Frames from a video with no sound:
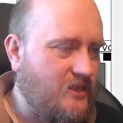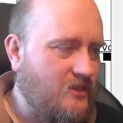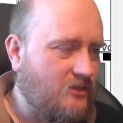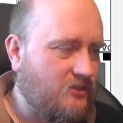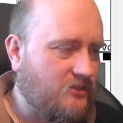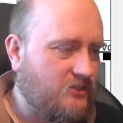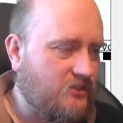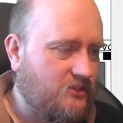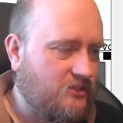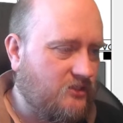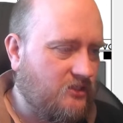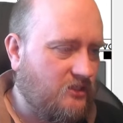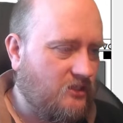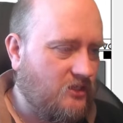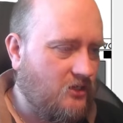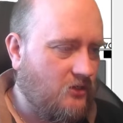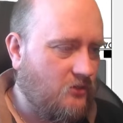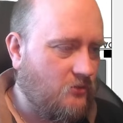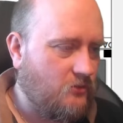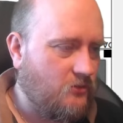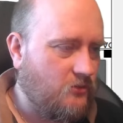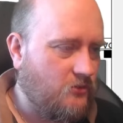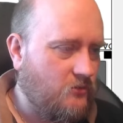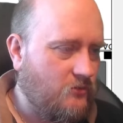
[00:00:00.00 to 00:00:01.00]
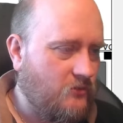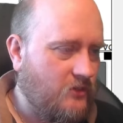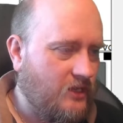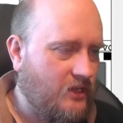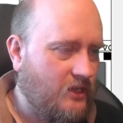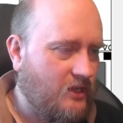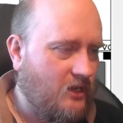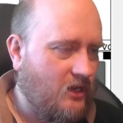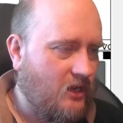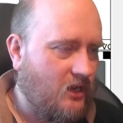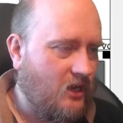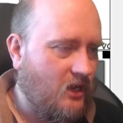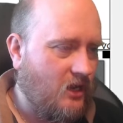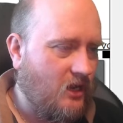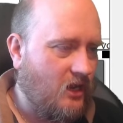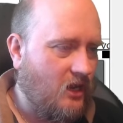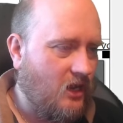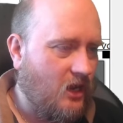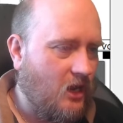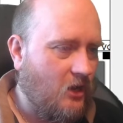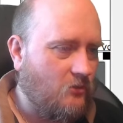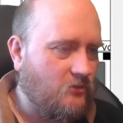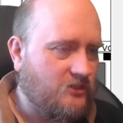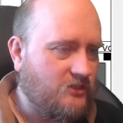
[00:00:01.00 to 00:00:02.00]
just go to the
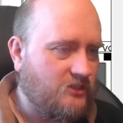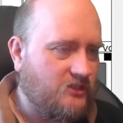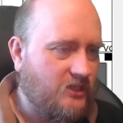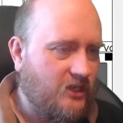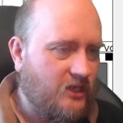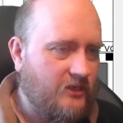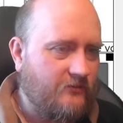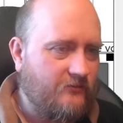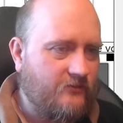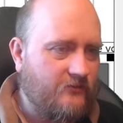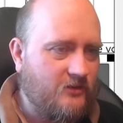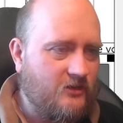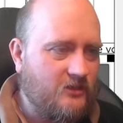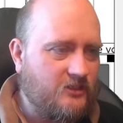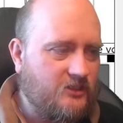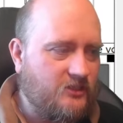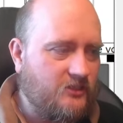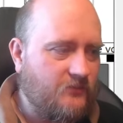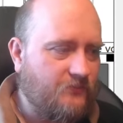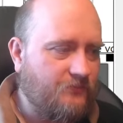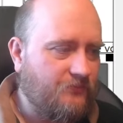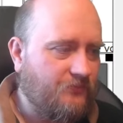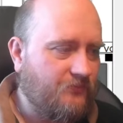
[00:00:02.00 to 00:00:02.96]
outside first.